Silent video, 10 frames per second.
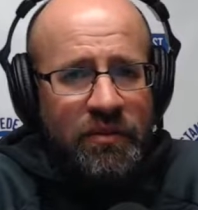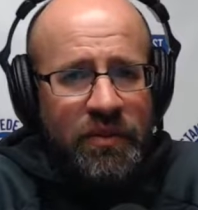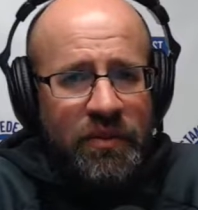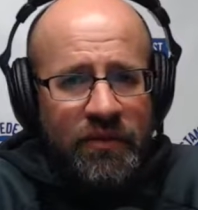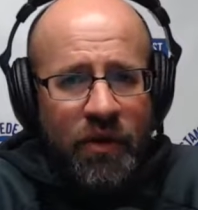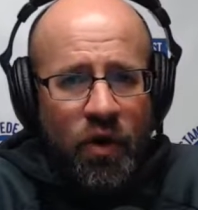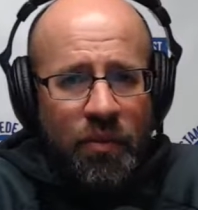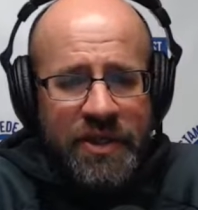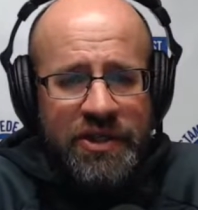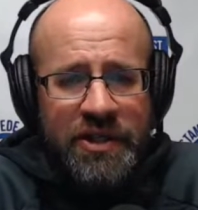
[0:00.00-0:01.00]
difficult
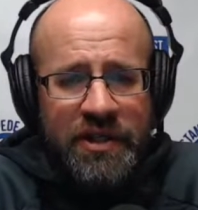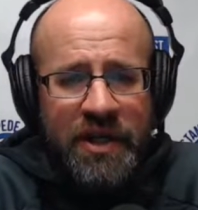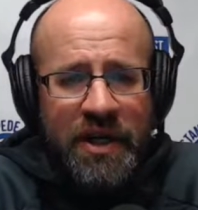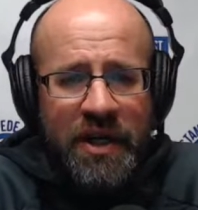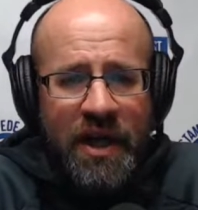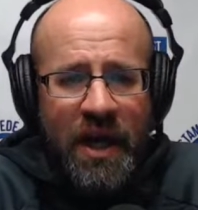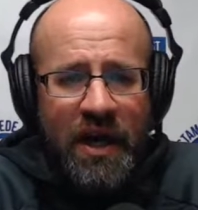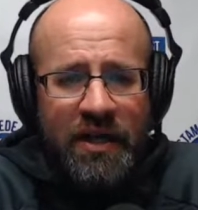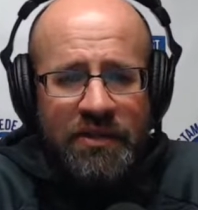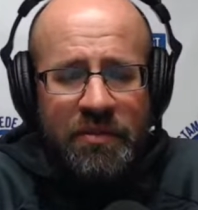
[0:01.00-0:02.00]
position
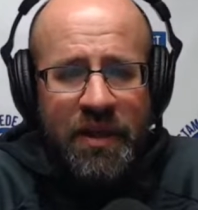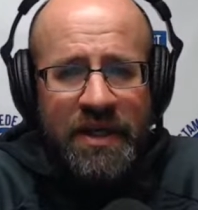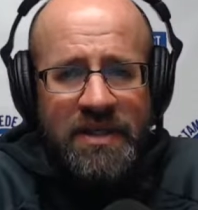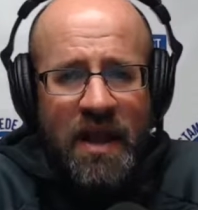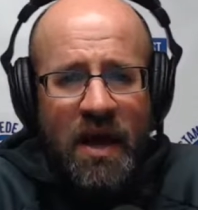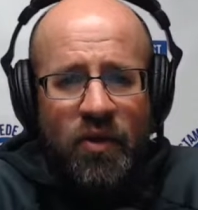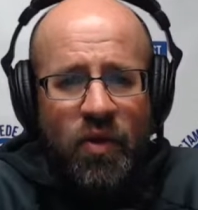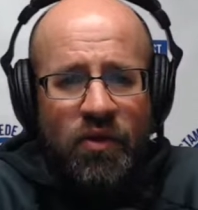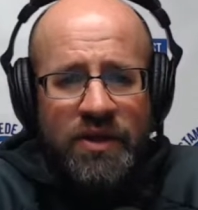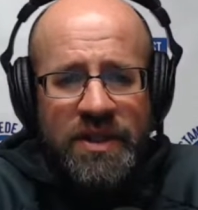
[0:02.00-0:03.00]
to play slot
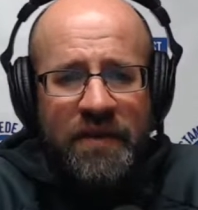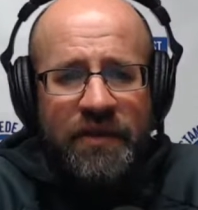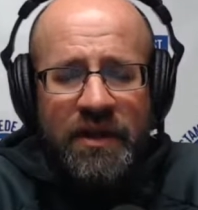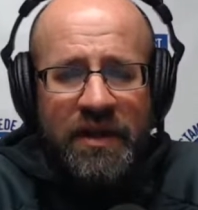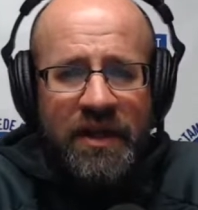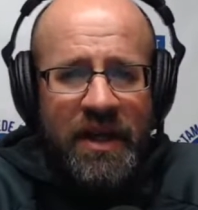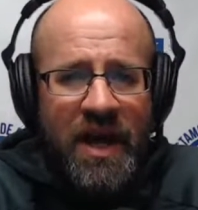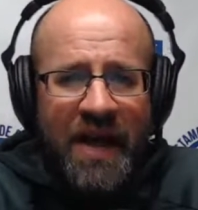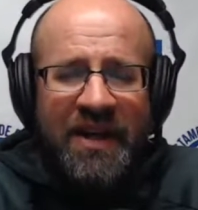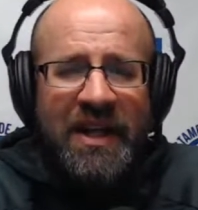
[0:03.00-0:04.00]
corner. Is definitely,
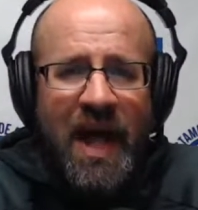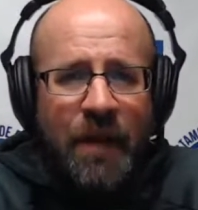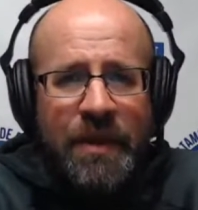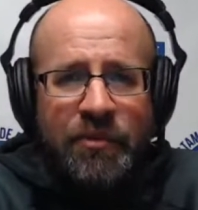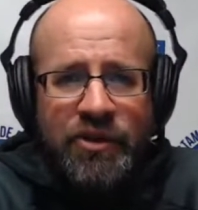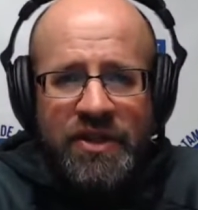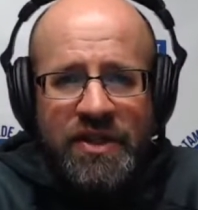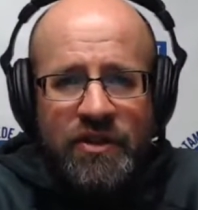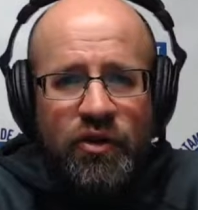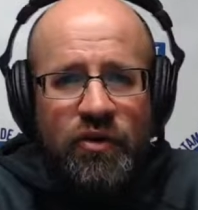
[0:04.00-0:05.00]
I think a lot of people just
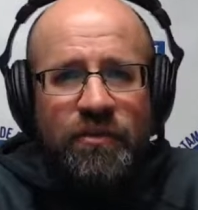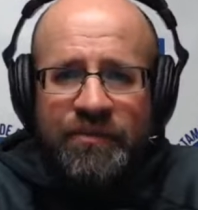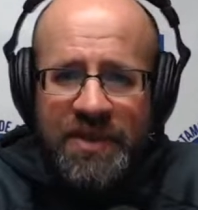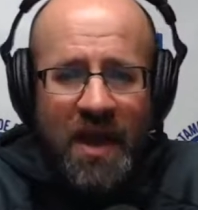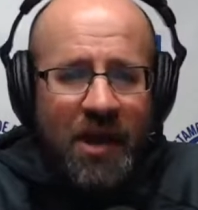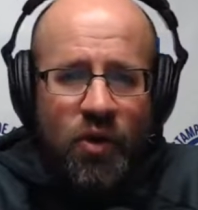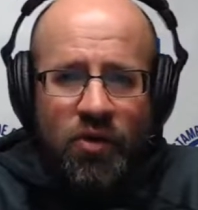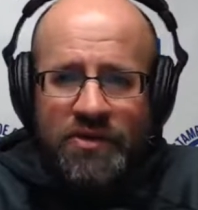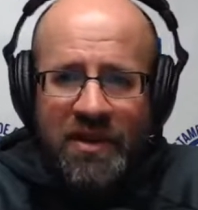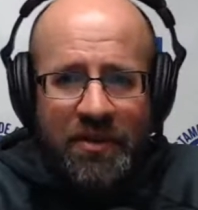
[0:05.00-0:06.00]
assume slot
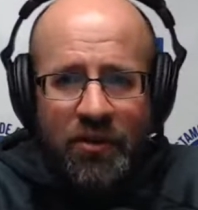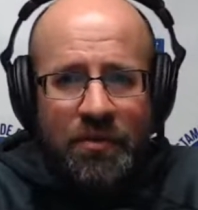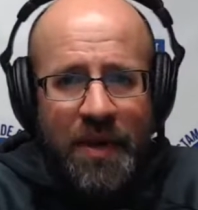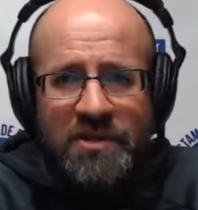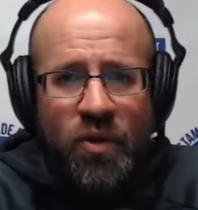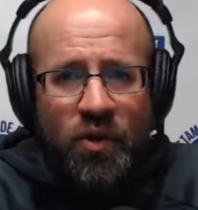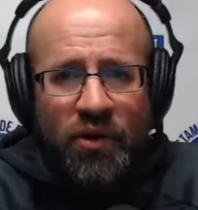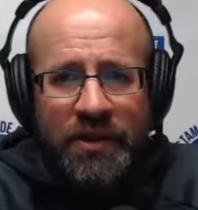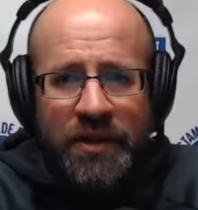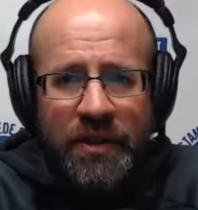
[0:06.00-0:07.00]
corner is the third best
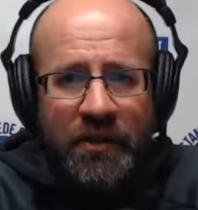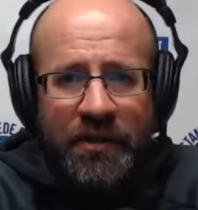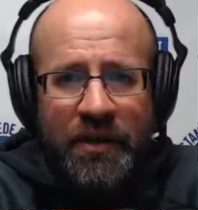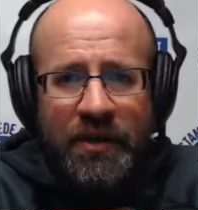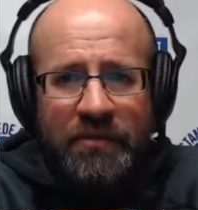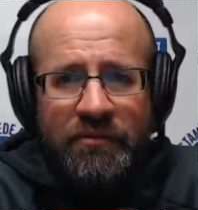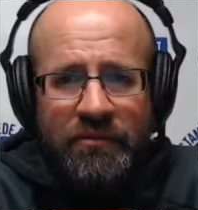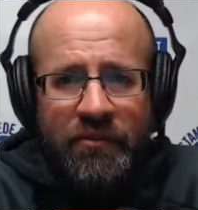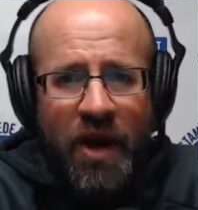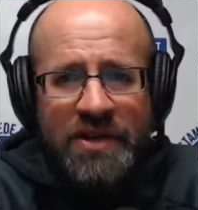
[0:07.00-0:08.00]
corner on the
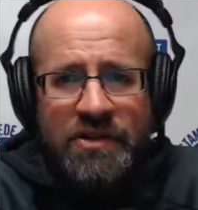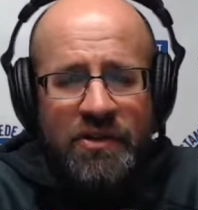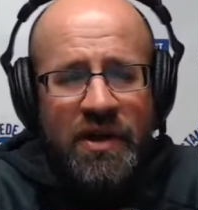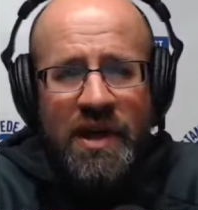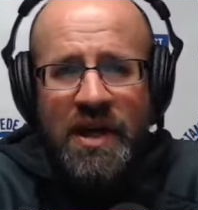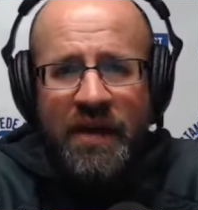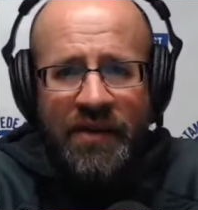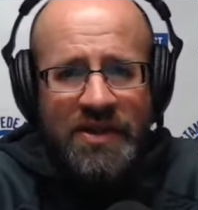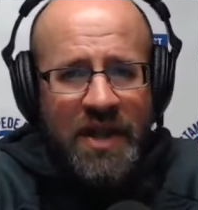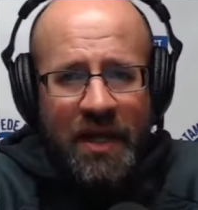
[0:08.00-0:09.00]
roster,
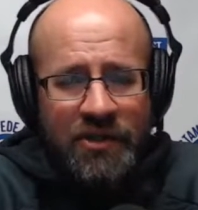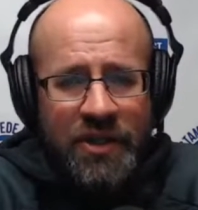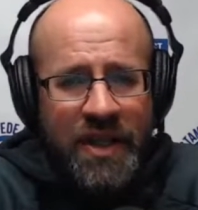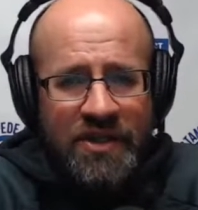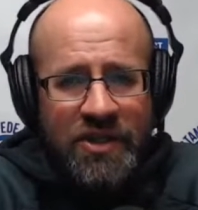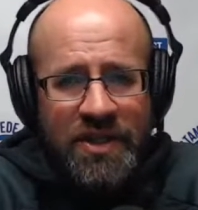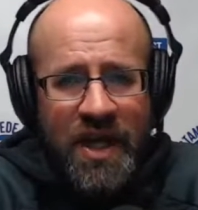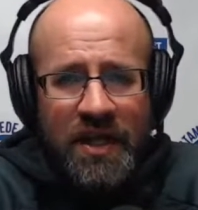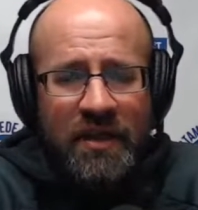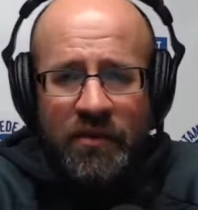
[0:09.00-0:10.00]
and that's just
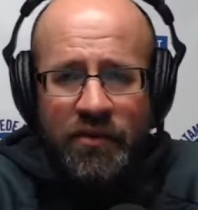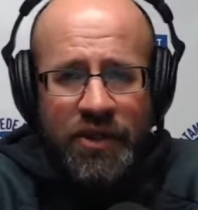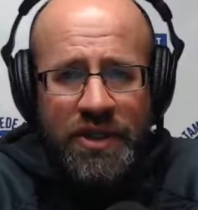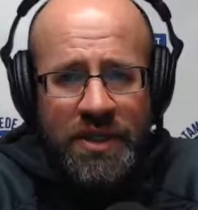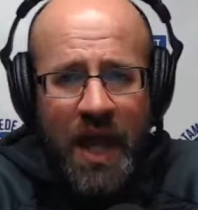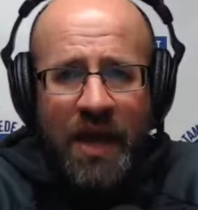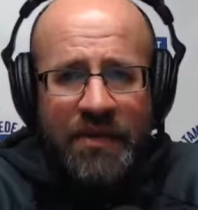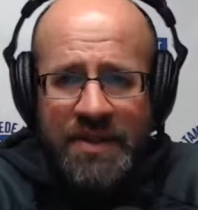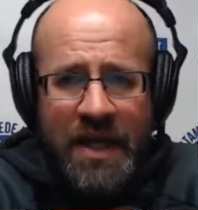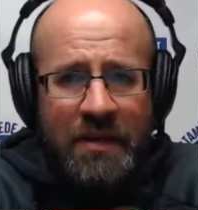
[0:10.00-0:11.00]
not it. They're just not
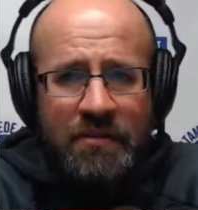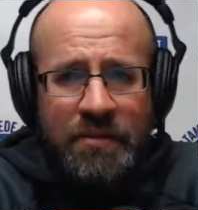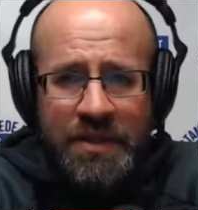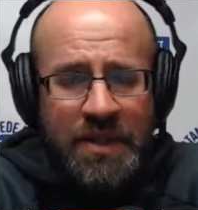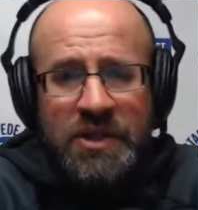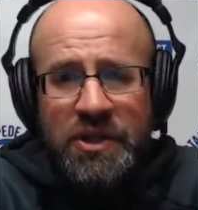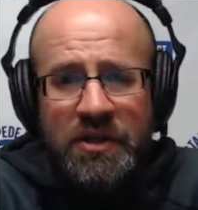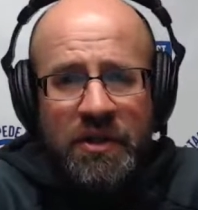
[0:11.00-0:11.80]
the same position.